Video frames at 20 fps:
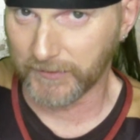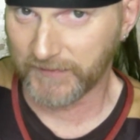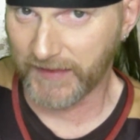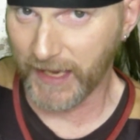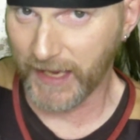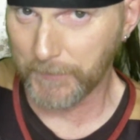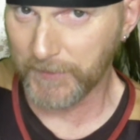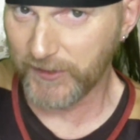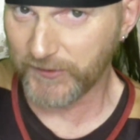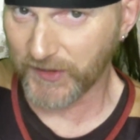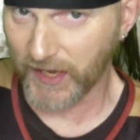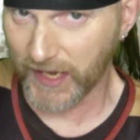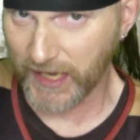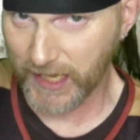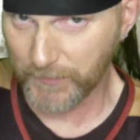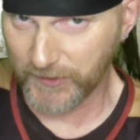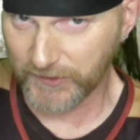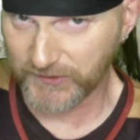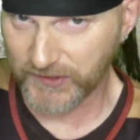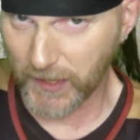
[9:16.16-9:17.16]
That means I
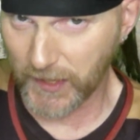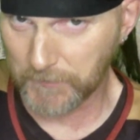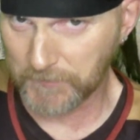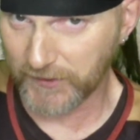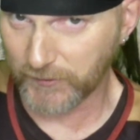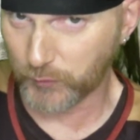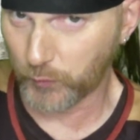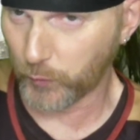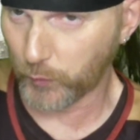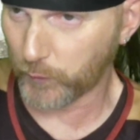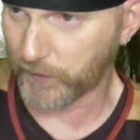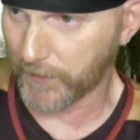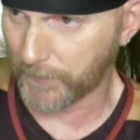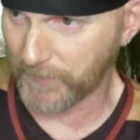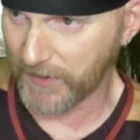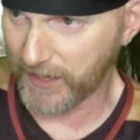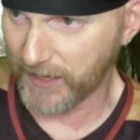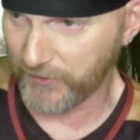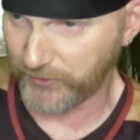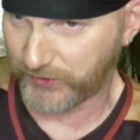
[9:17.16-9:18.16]
am attempting to
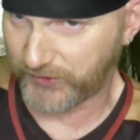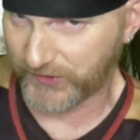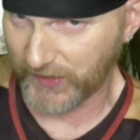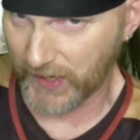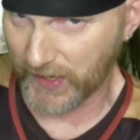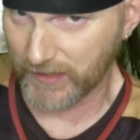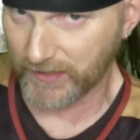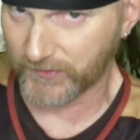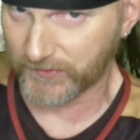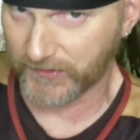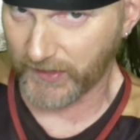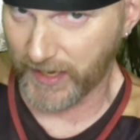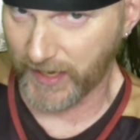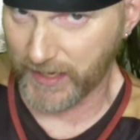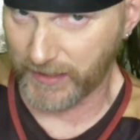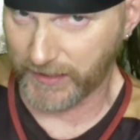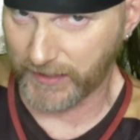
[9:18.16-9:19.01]
commit genocide